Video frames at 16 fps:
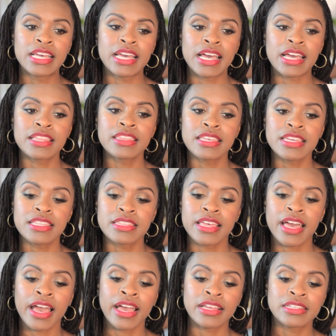And I think
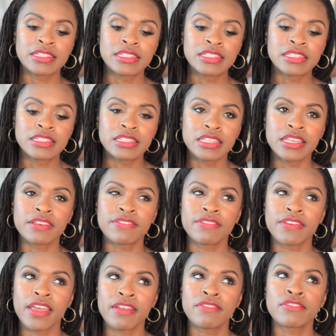that
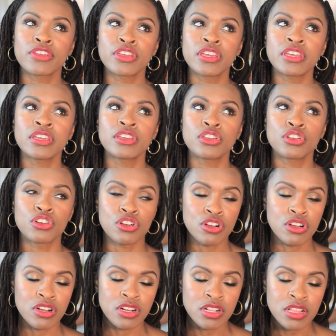if every
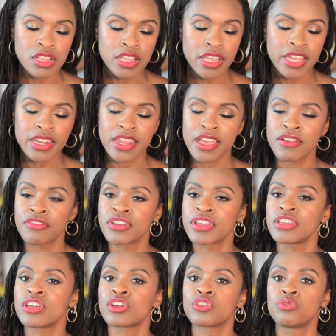girl and every
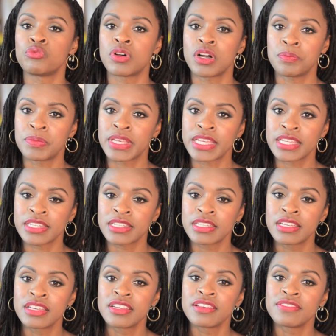young woman
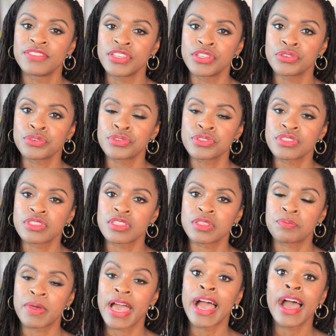feels
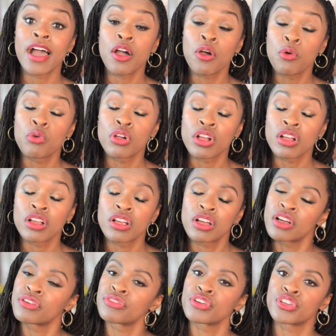the power
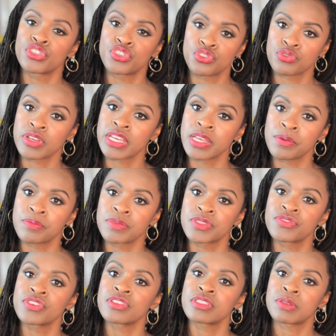of her
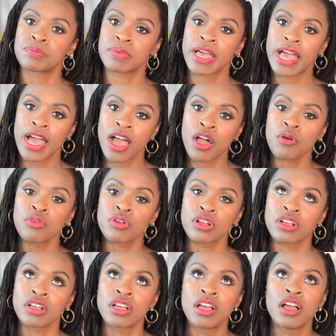dreams, feels the
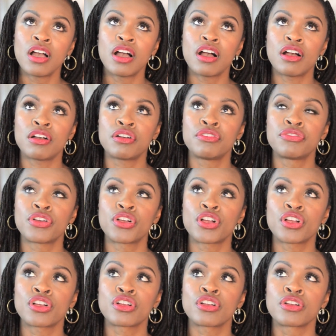power of
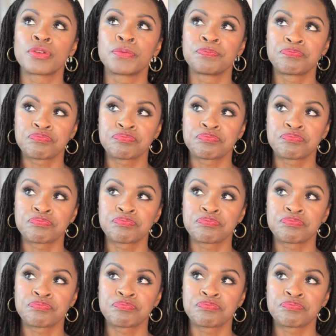her